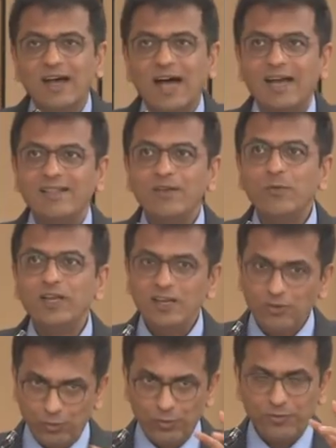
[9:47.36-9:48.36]
I think we
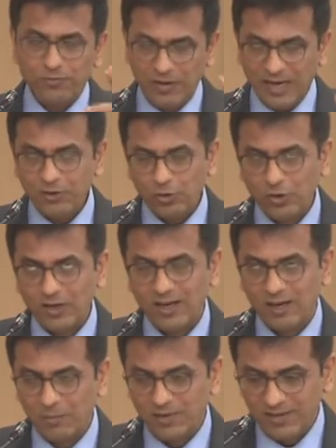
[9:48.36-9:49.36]
need to reflect on a
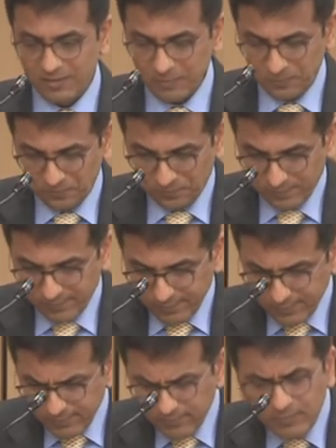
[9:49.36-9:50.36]
little bit.
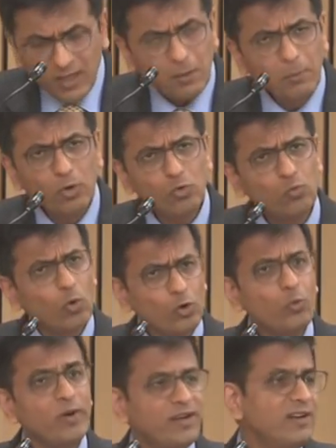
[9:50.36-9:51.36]
Because what
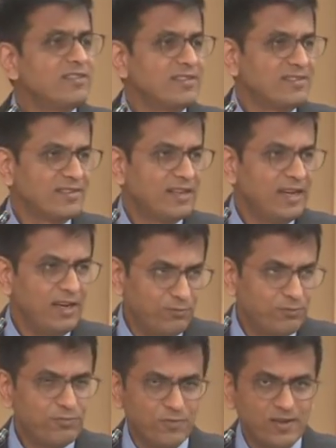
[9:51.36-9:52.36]
do witnesses
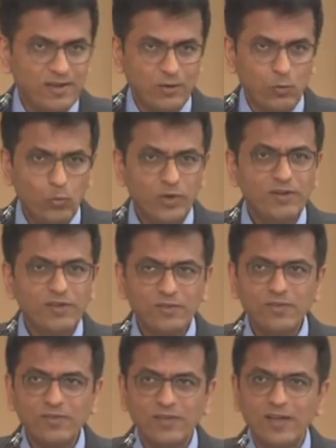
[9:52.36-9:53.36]
give?
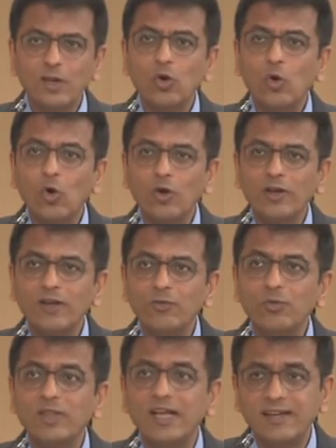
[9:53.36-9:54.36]
Witnesses in a court give
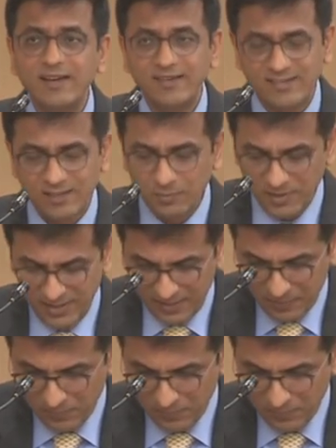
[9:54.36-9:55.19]
you their testimony.